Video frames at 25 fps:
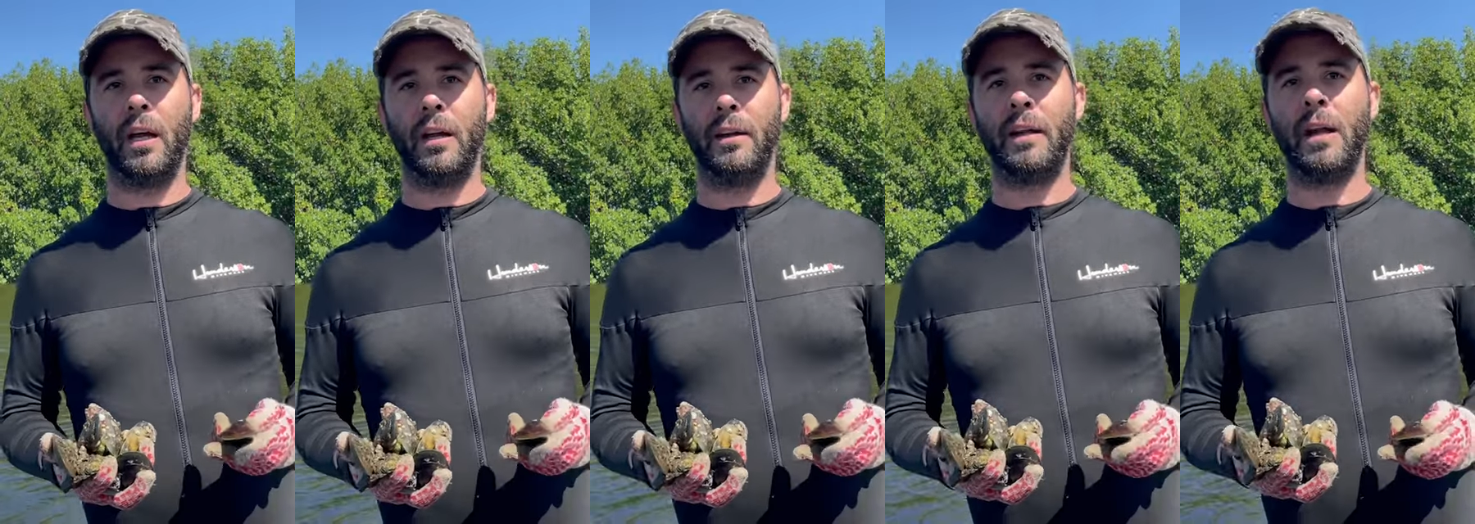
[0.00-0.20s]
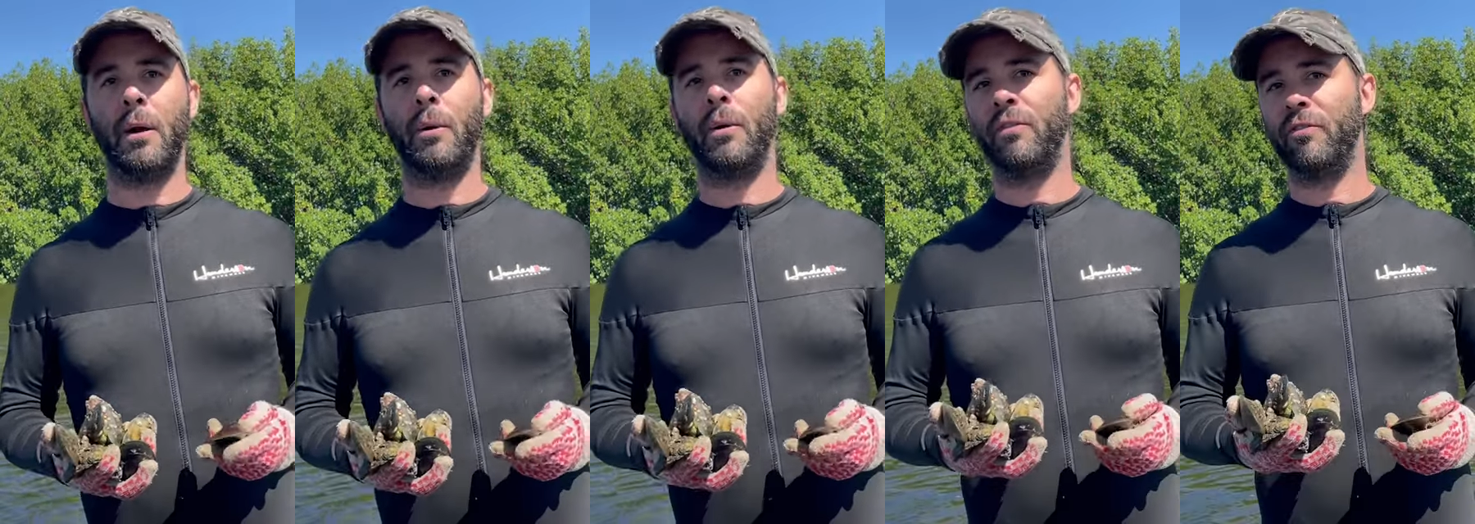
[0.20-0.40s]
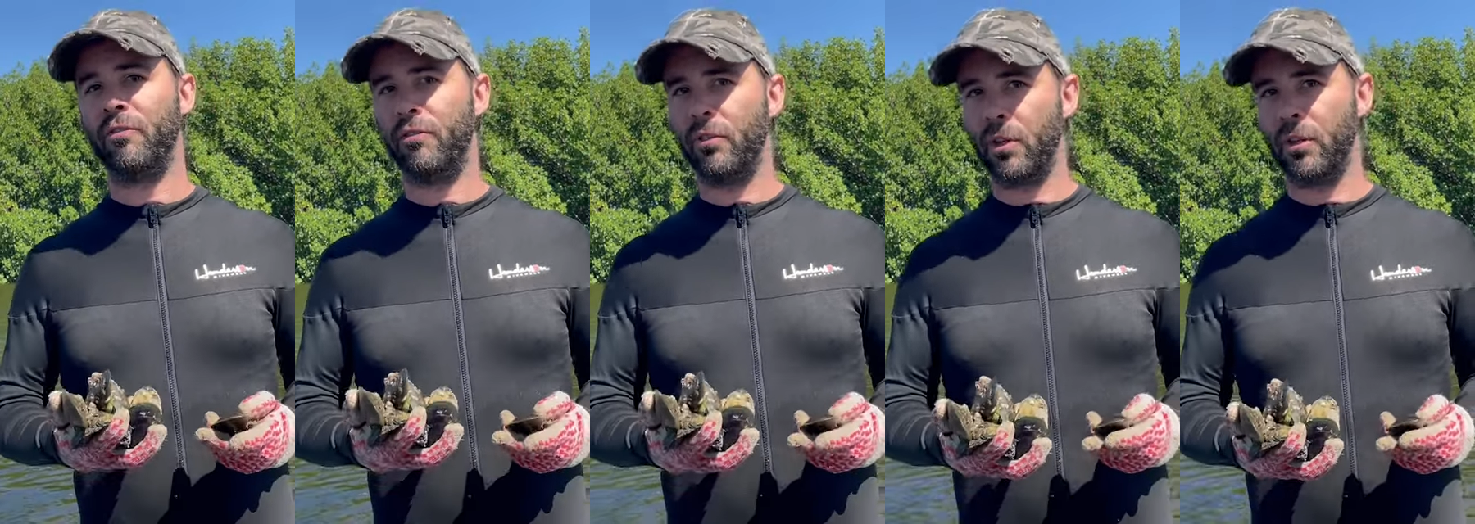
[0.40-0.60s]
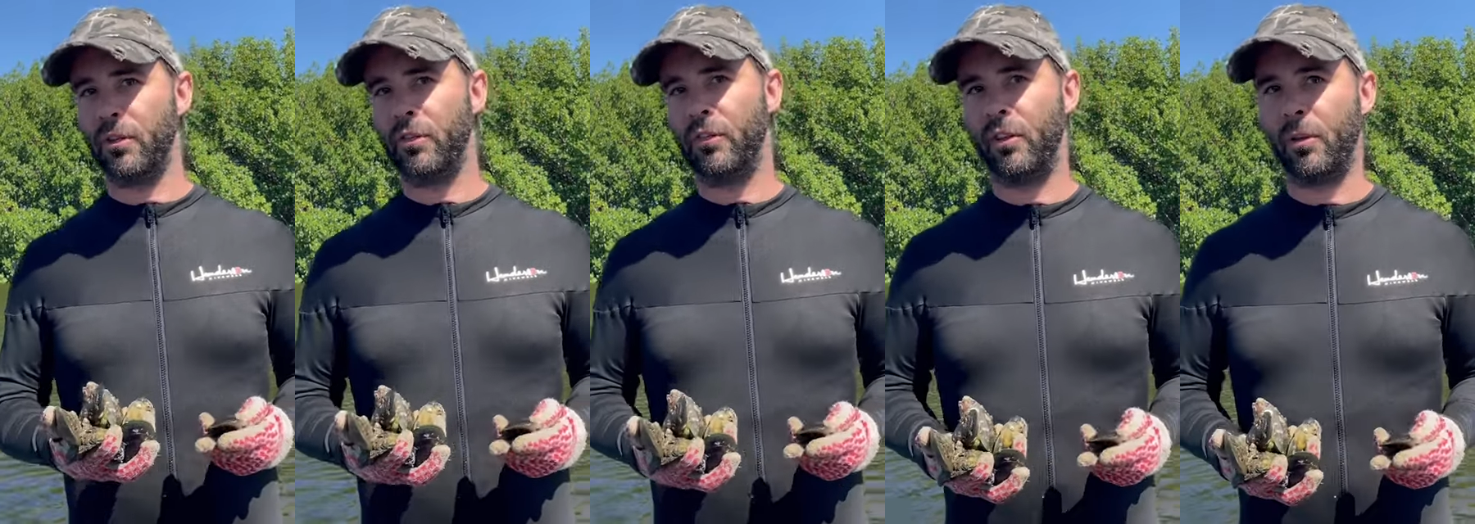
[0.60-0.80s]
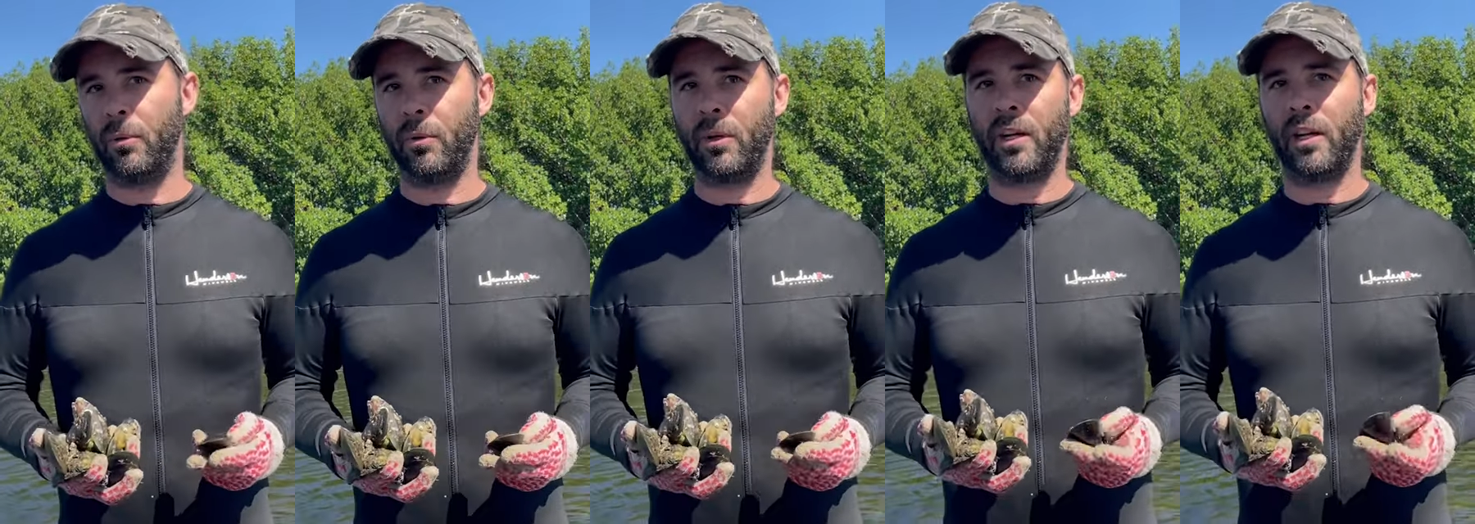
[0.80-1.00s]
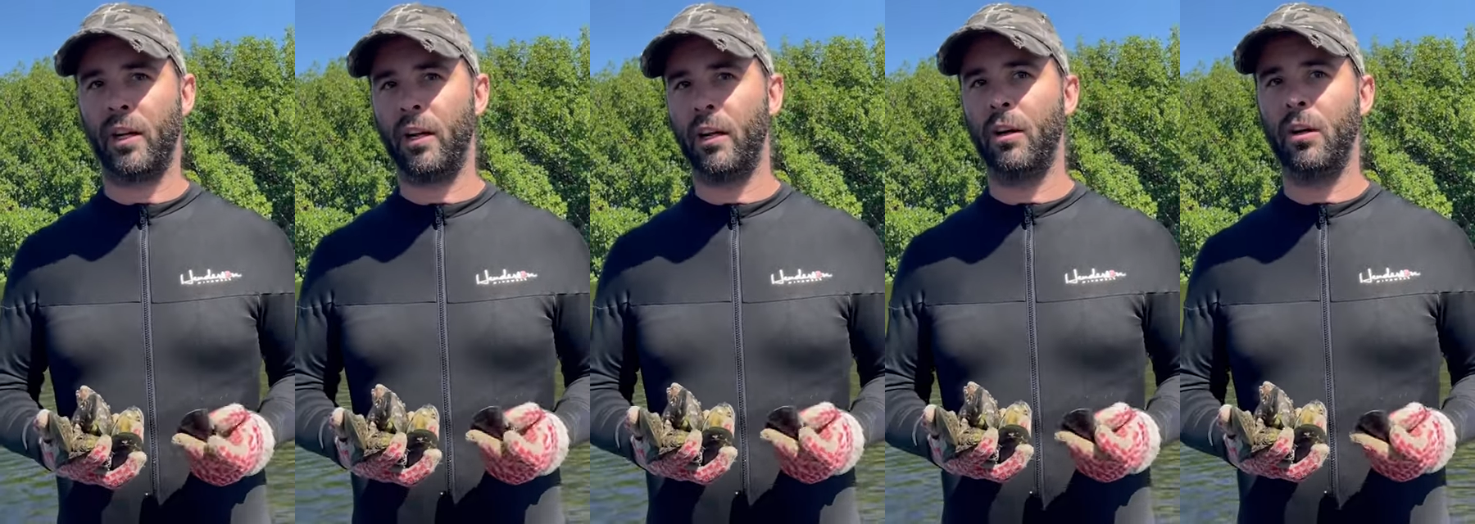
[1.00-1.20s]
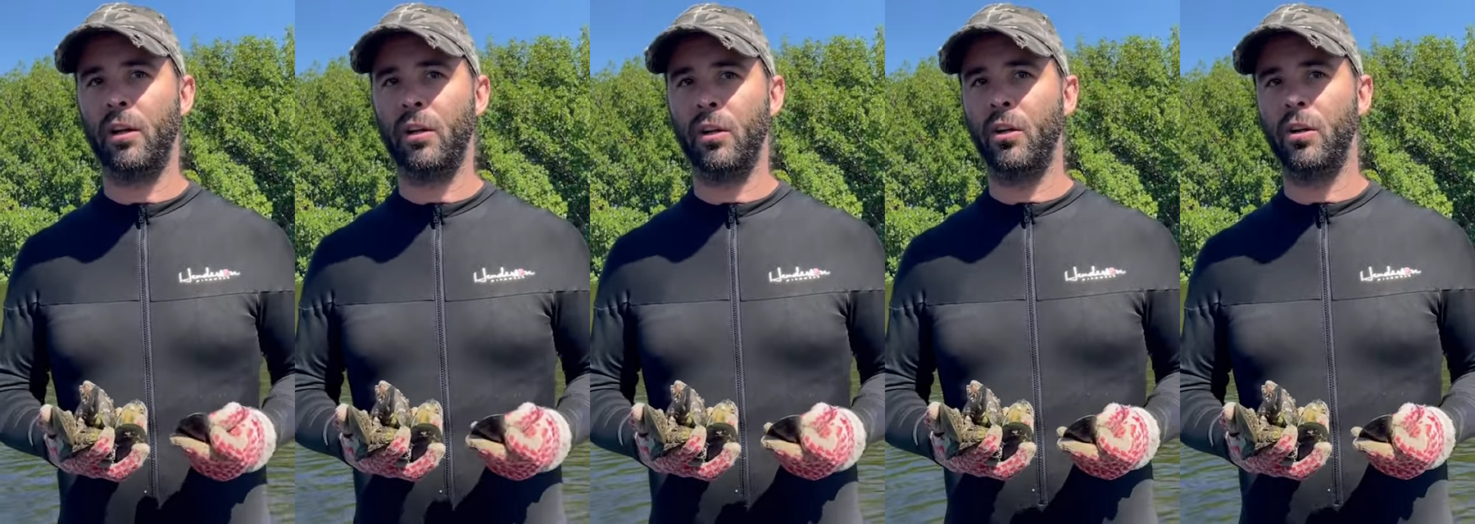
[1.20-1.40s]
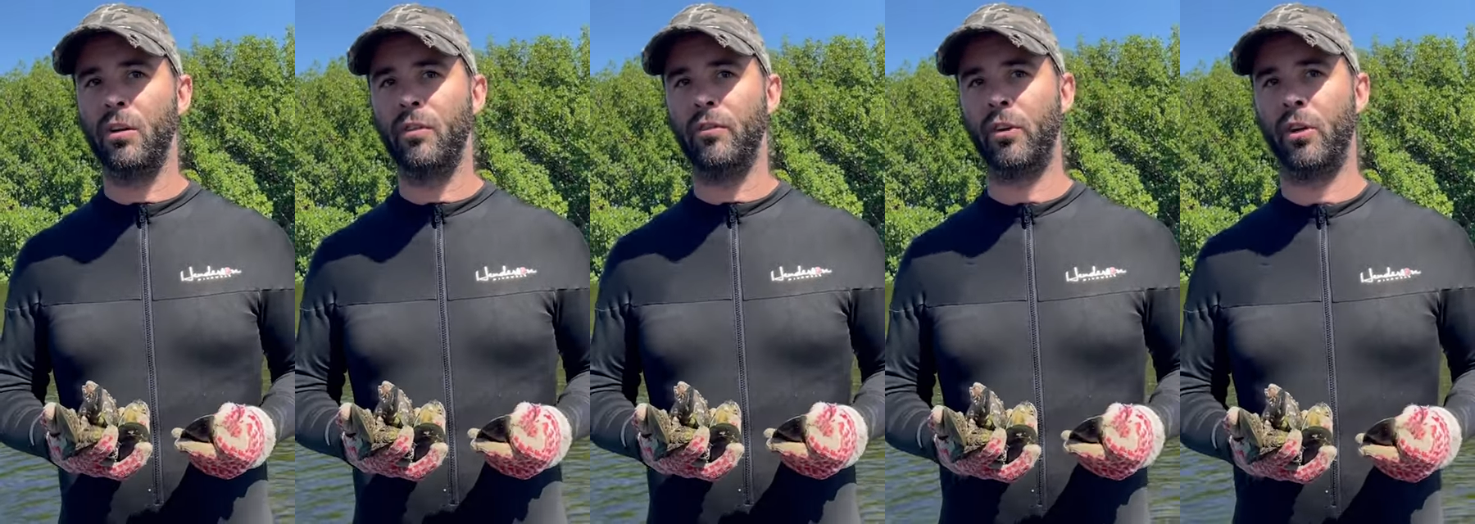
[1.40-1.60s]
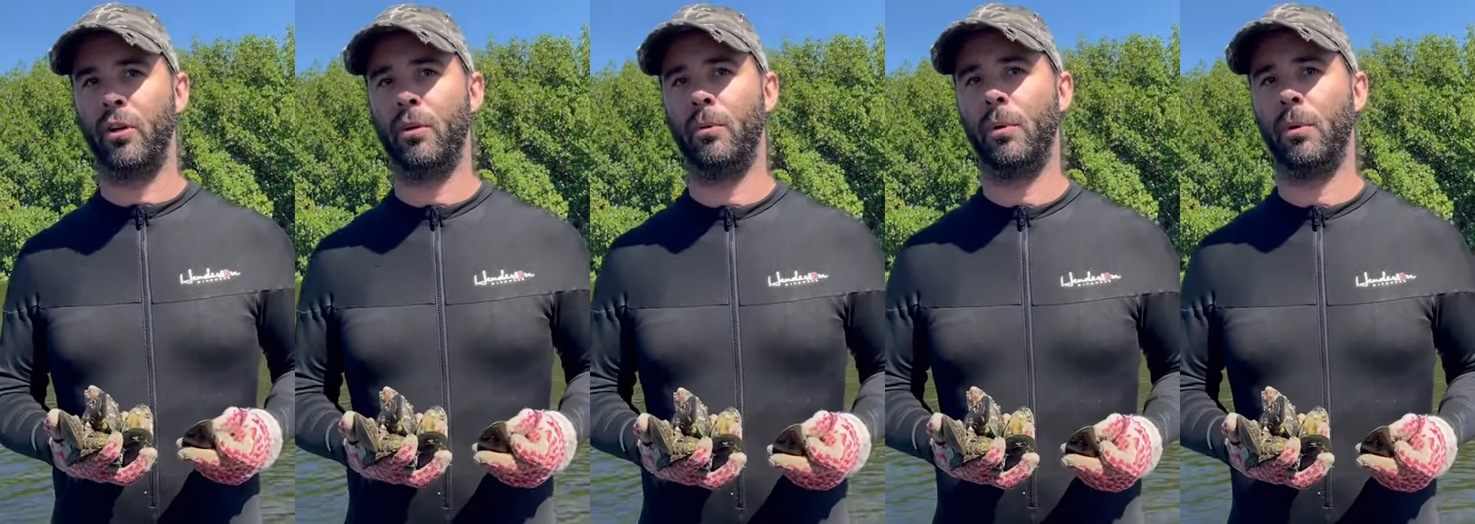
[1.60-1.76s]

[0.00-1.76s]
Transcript: Now, at first, they were kind of all over,